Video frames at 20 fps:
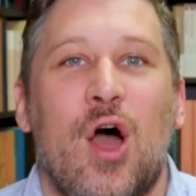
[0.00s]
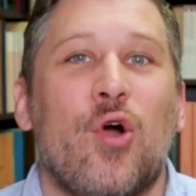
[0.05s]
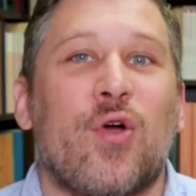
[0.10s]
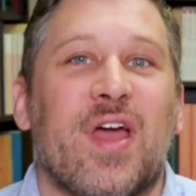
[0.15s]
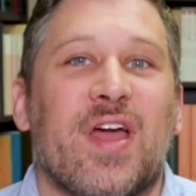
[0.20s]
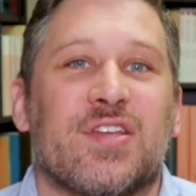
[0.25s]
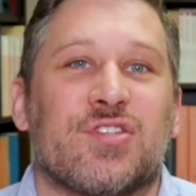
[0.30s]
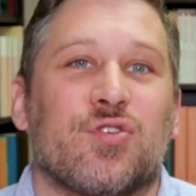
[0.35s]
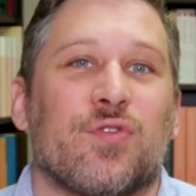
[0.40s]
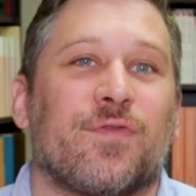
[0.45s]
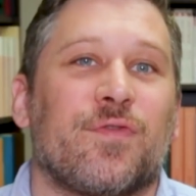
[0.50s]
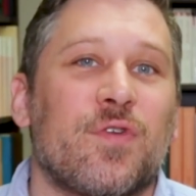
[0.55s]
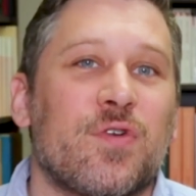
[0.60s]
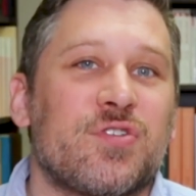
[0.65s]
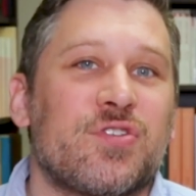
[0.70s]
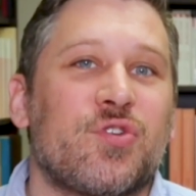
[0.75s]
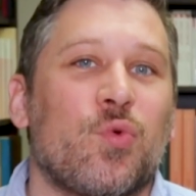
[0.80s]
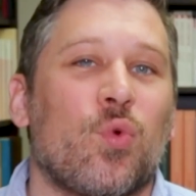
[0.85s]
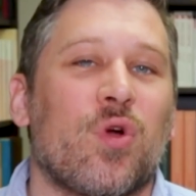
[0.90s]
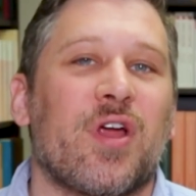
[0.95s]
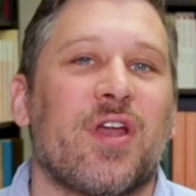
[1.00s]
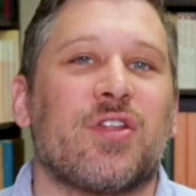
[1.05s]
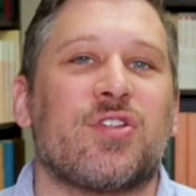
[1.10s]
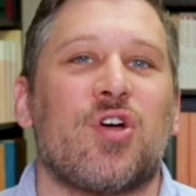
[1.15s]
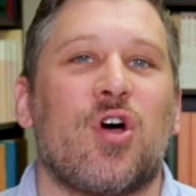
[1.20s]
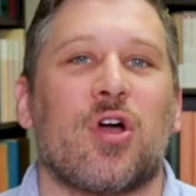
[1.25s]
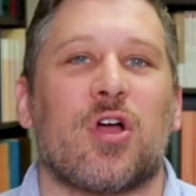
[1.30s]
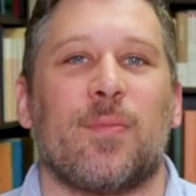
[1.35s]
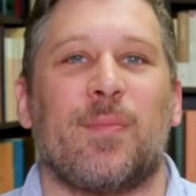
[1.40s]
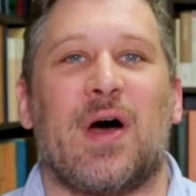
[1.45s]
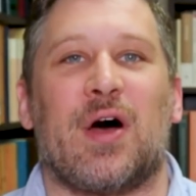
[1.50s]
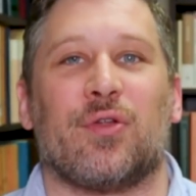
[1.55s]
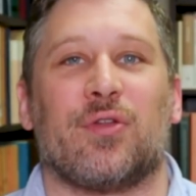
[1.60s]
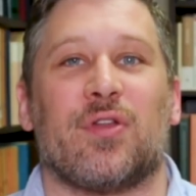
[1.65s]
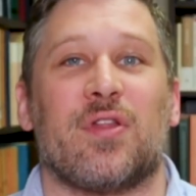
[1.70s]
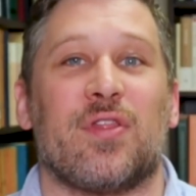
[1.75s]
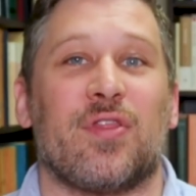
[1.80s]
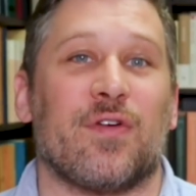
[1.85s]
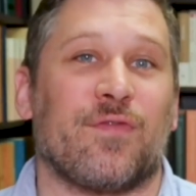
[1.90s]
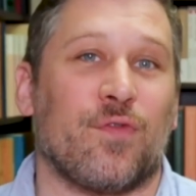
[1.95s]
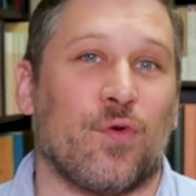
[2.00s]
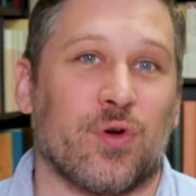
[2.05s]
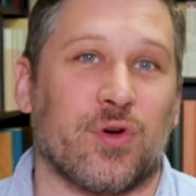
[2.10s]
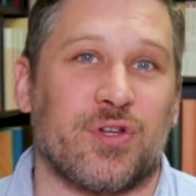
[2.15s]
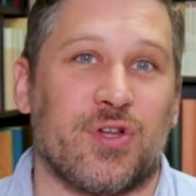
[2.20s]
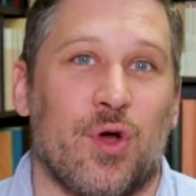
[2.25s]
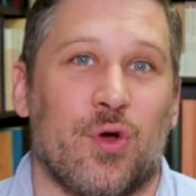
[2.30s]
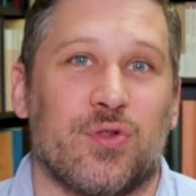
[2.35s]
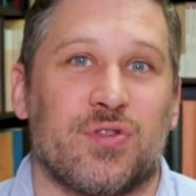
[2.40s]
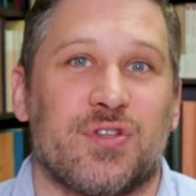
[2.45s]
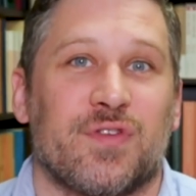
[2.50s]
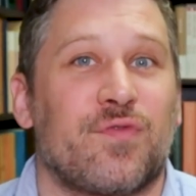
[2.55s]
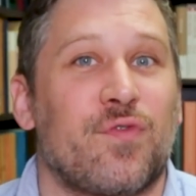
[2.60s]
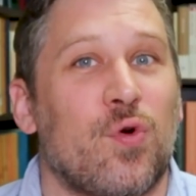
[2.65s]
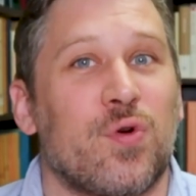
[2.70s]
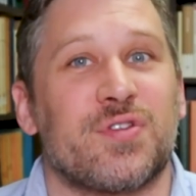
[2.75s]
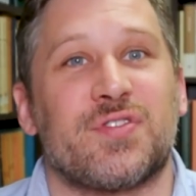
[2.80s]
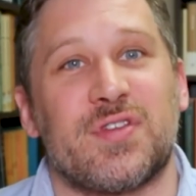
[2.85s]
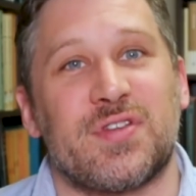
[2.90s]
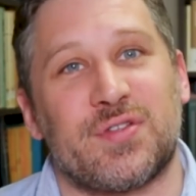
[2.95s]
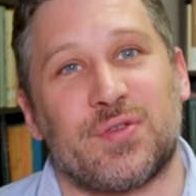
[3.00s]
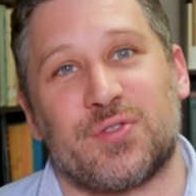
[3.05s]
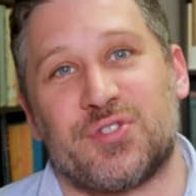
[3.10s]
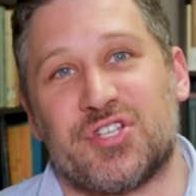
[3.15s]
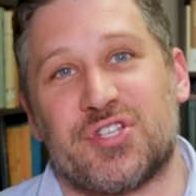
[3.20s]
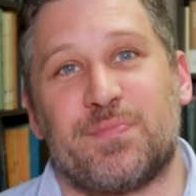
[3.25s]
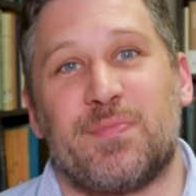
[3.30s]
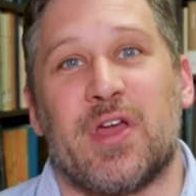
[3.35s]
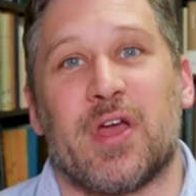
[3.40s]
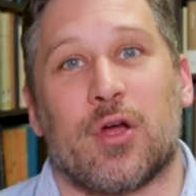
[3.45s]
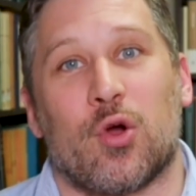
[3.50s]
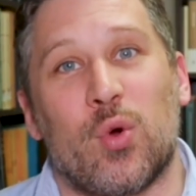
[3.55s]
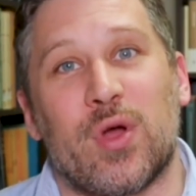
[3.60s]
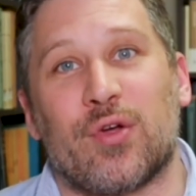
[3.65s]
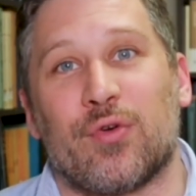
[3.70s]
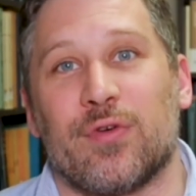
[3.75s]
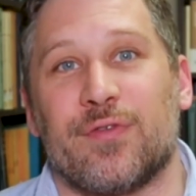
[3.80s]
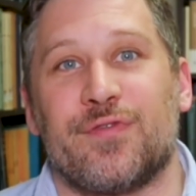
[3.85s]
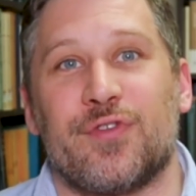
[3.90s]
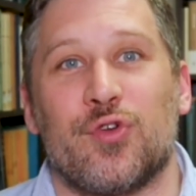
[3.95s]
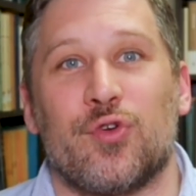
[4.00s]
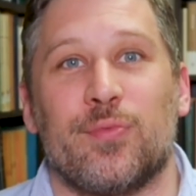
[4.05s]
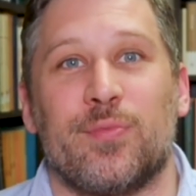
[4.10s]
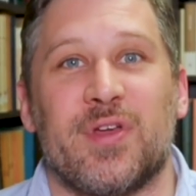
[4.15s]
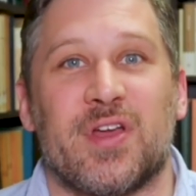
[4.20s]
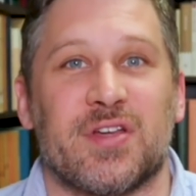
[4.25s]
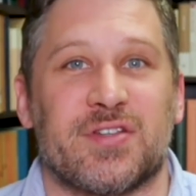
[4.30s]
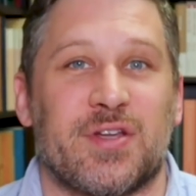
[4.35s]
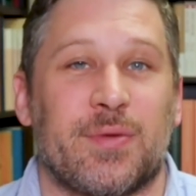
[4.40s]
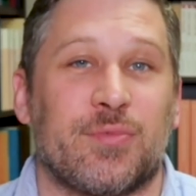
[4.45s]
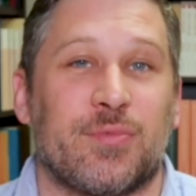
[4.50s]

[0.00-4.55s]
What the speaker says: Okay, so first we're going to talk about the 4 tones. Of course, this will just be a quick review because I'm